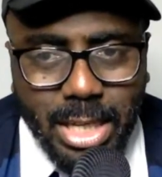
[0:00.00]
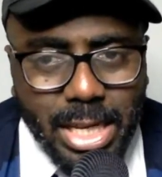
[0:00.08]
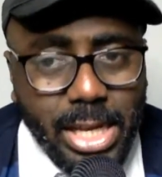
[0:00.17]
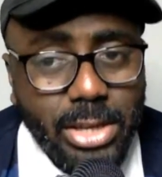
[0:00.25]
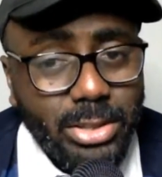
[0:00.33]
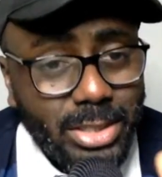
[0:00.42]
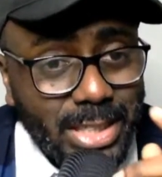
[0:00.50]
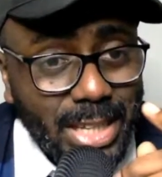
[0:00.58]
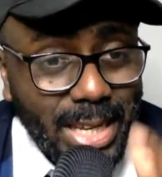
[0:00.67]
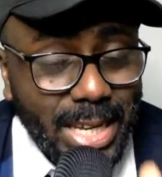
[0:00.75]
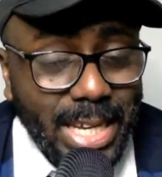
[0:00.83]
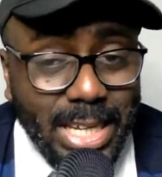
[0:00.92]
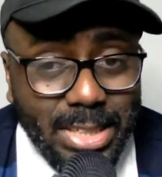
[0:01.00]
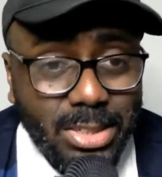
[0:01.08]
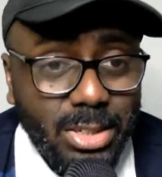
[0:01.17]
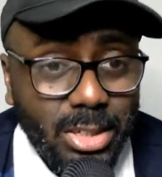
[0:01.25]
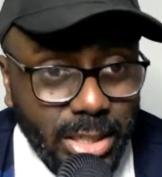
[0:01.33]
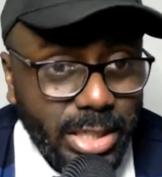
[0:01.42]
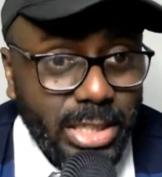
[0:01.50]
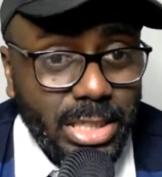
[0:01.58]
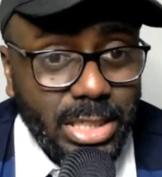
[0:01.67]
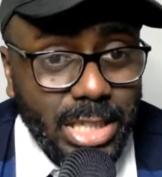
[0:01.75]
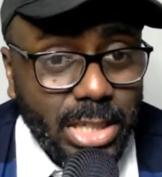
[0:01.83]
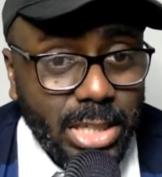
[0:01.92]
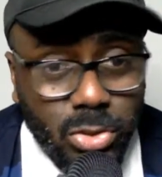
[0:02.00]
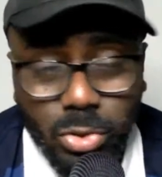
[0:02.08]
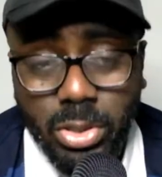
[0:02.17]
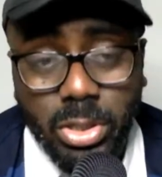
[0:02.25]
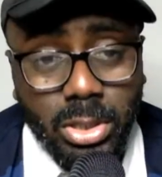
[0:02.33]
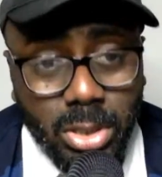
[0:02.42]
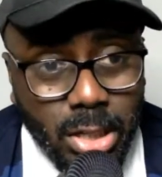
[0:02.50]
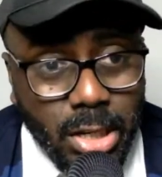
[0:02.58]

Like you can see, the link is in the chat, so you can